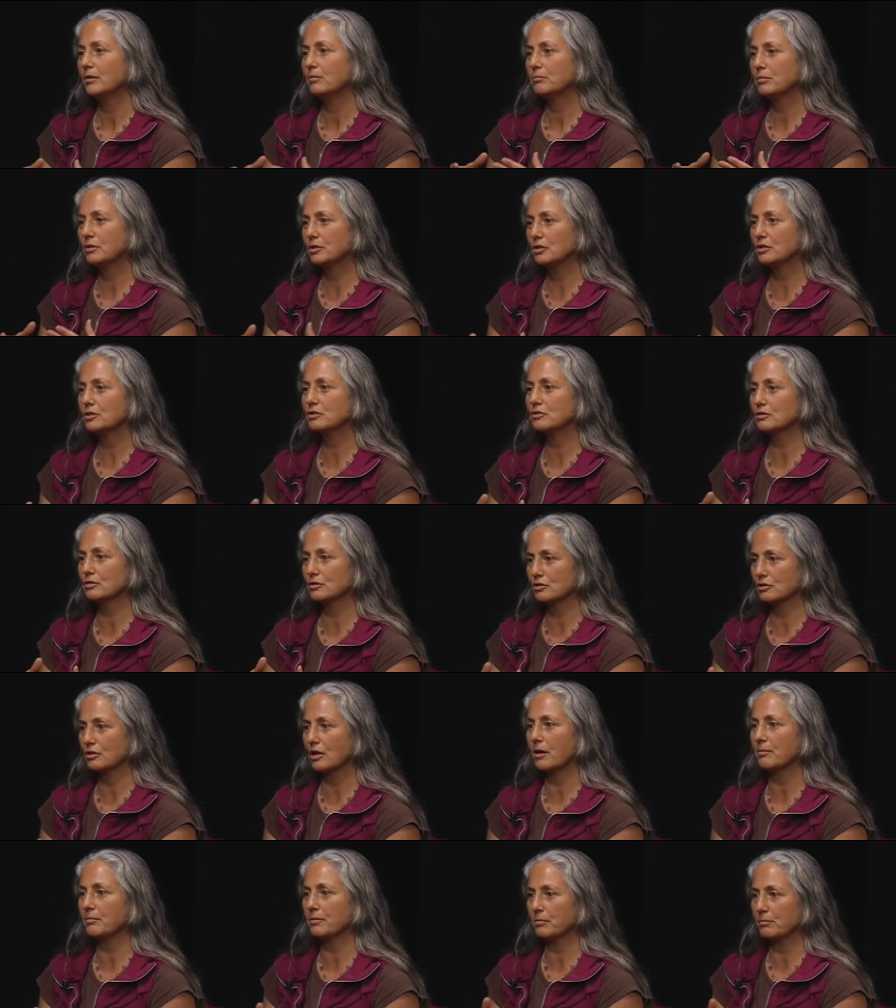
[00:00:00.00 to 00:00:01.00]
But just to
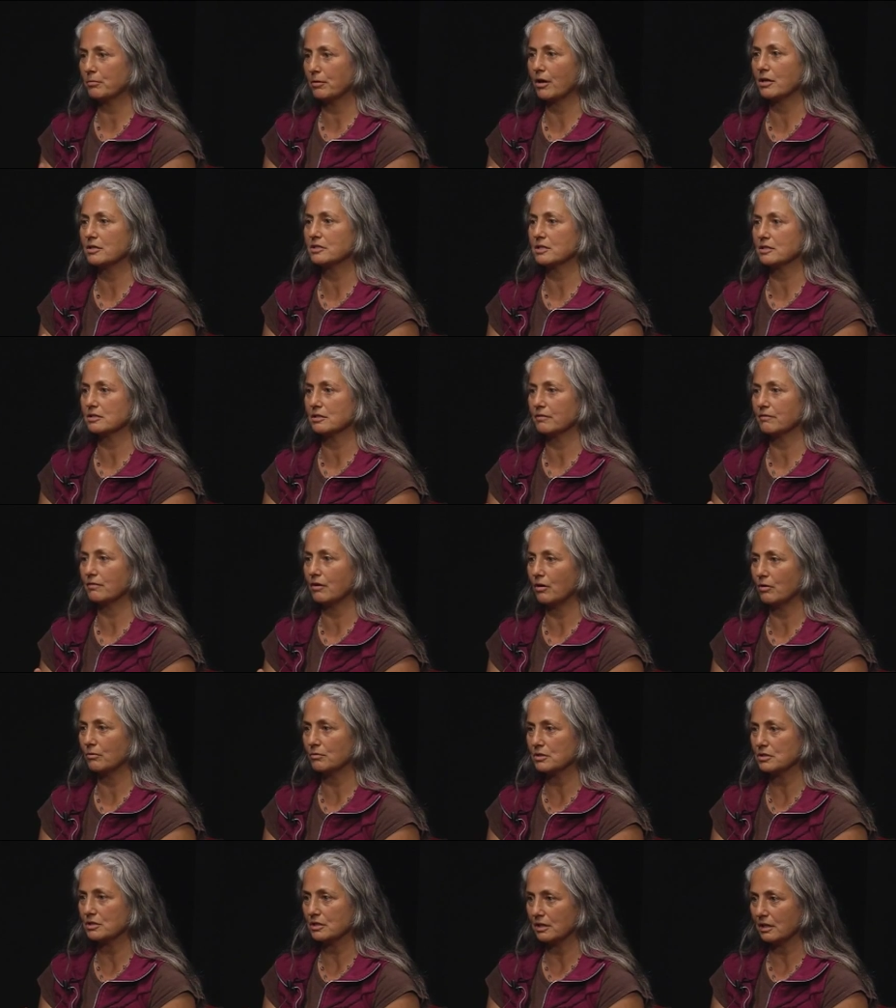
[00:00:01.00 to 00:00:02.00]
stop the process of
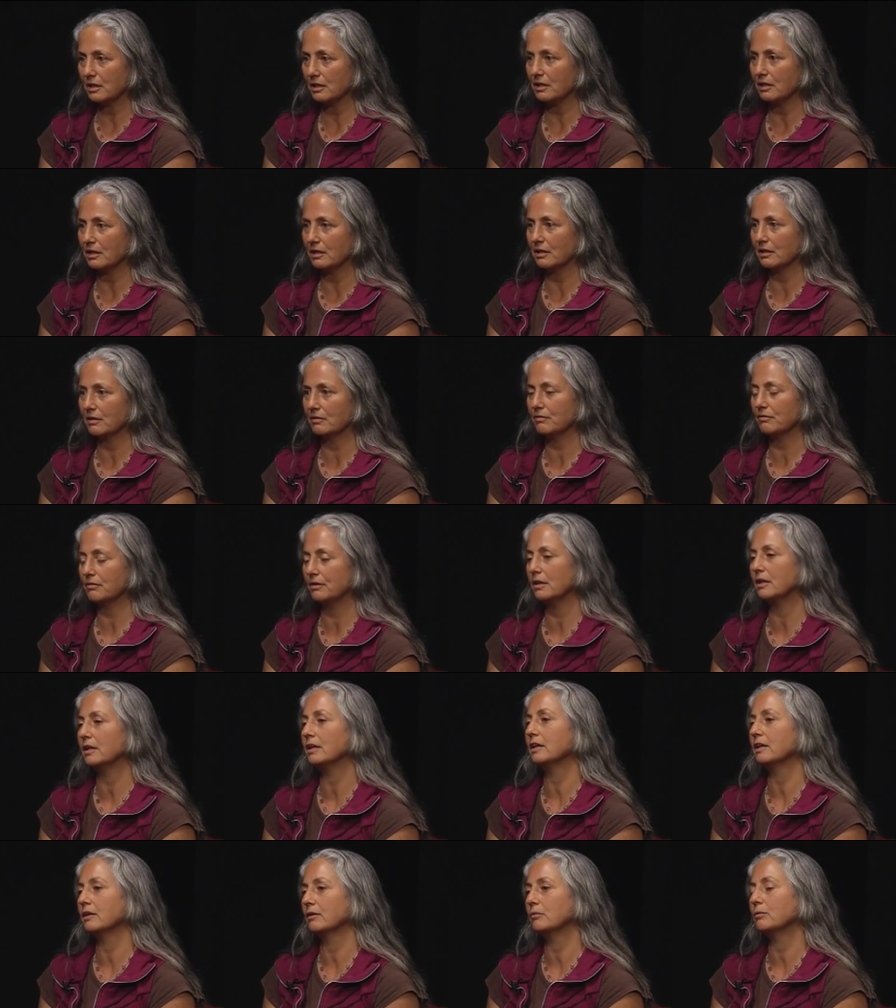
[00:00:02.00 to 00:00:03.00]
always eating and
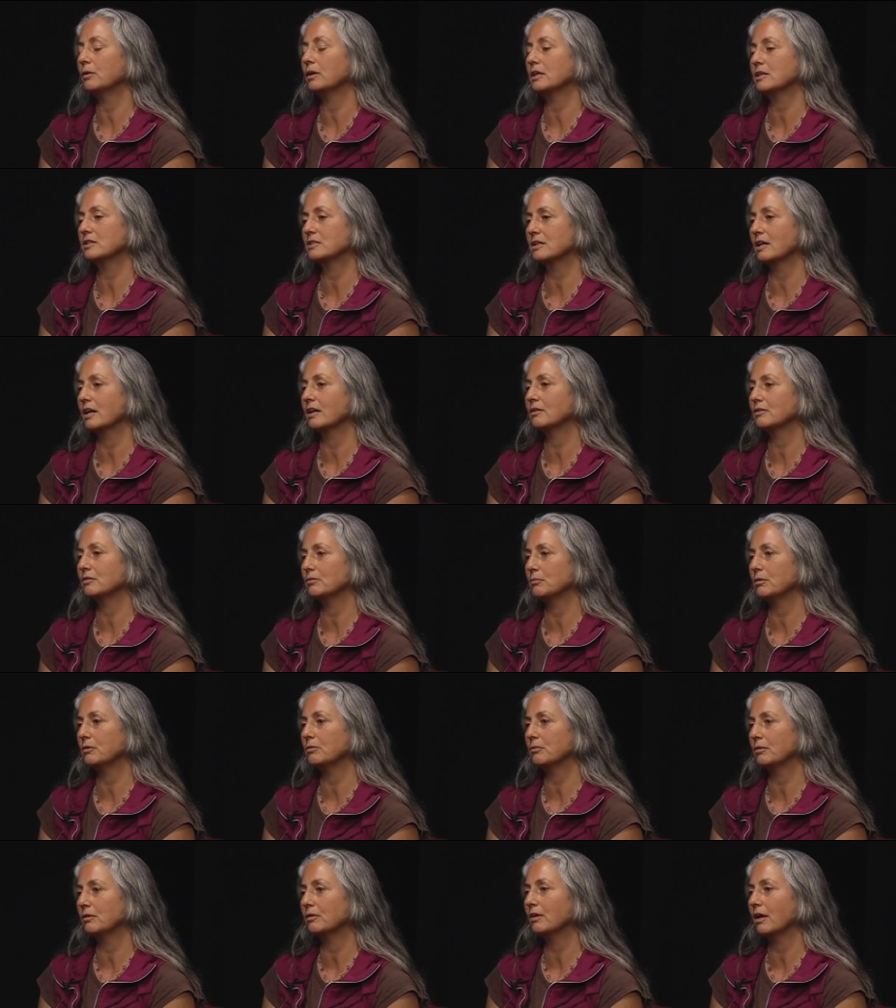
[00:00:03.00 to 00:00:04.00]
feeling what it's like to
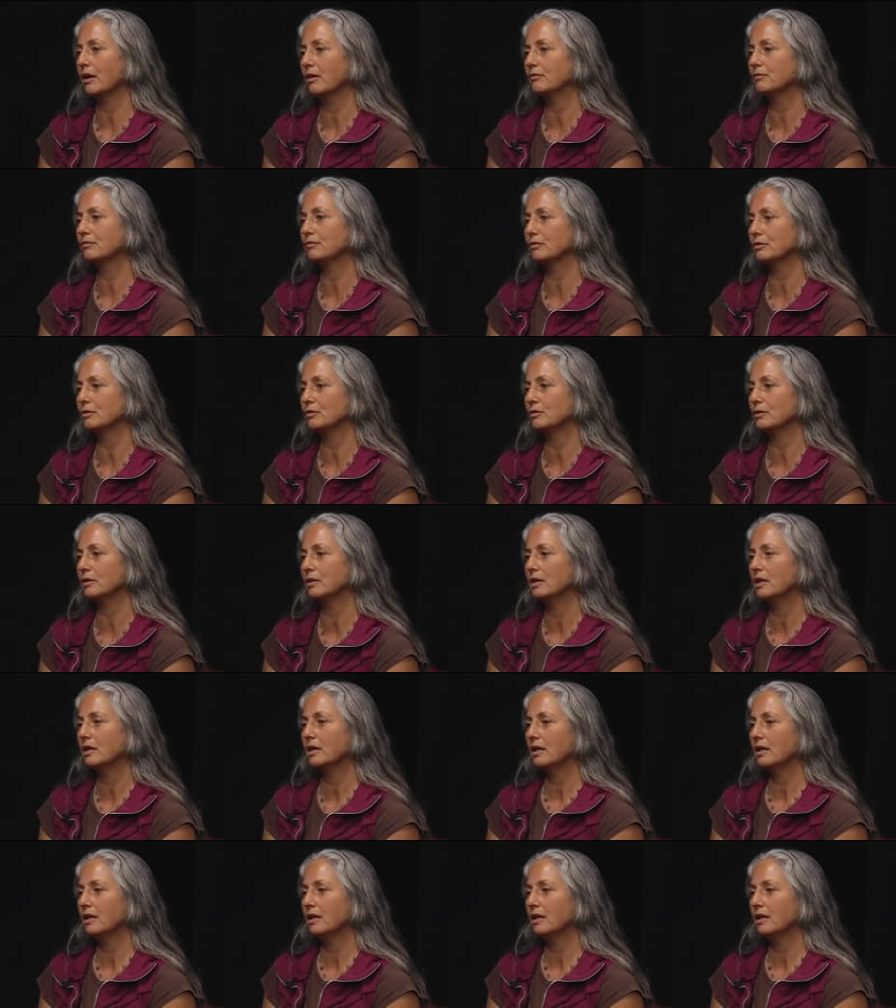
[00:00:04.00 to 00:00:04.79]
be without food,